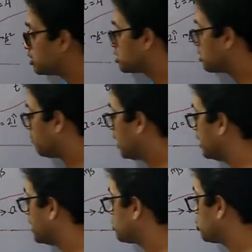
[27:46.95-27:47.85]
It is
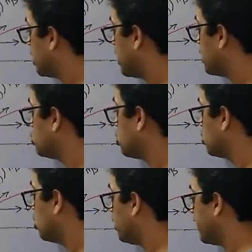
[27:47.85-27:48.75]
defined as change
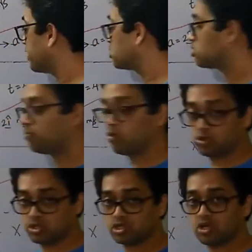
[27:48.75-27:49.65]
in the x
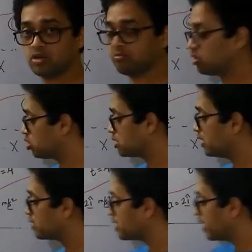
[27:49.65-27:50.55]
position because
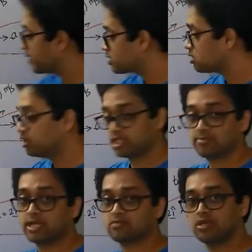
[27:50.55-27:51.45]
that is x
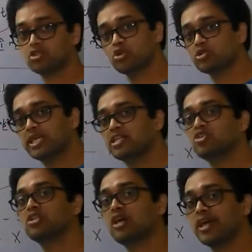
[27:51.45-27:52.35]
displacement. So
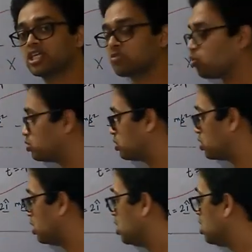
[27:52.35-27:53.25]
change in the x
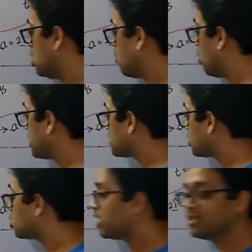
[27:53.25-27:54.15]
position. What is
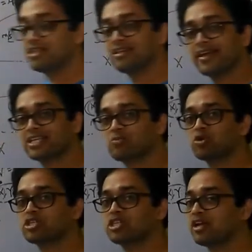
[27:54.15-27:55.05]
the change in the x
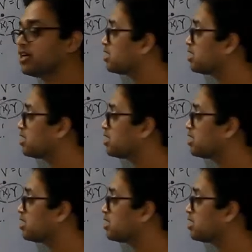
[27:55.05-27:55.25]
position?